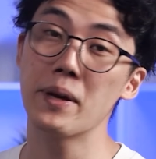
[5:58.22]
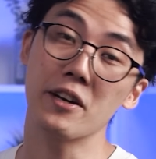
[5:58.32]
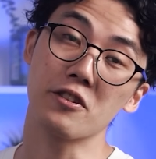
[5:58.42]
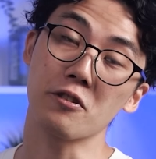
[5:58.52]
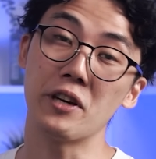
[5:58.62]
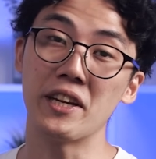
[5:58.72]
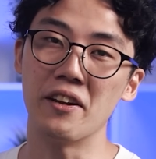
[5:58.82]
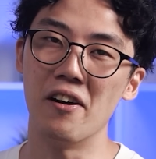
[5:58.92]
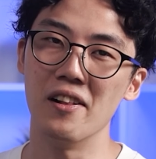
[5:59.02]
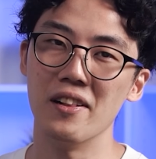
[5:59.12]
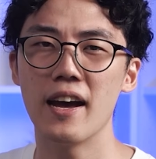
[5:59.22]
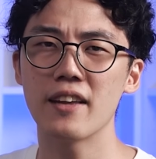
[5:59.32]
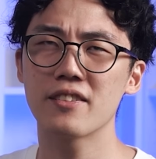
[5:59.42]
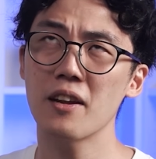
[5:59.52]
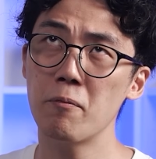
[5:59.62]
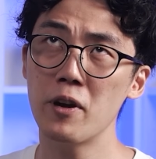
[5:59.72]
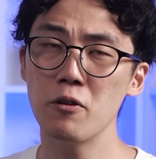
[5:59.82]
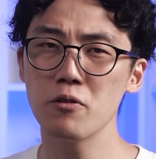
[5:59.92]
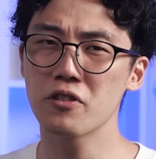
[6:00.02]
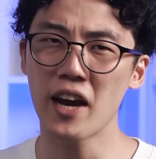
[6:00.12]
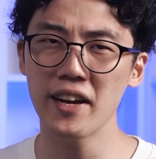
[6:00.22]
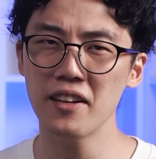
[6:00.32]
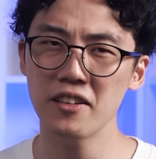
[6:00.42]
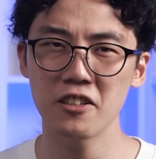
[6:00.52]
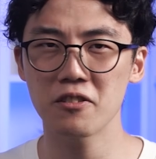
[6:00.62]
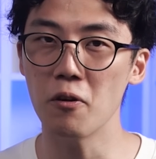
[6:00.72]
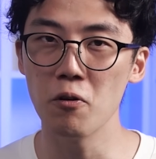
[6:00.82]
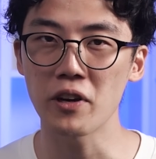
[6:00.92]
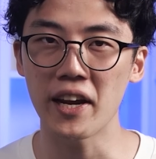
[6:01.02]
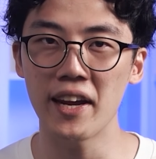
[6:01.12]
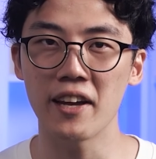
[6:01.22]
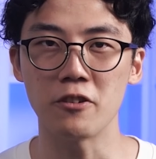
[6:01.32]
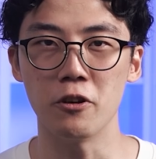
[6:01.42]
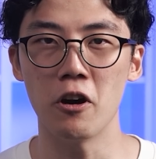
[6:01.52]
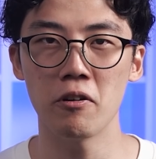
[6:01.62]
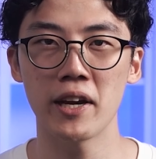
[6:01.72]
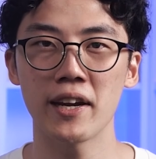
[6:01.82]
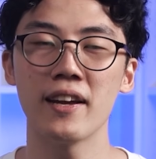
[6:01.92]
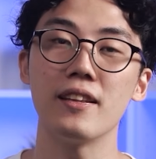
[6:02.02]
Bigger screen and all. As someone who's kinda just okay at drawing,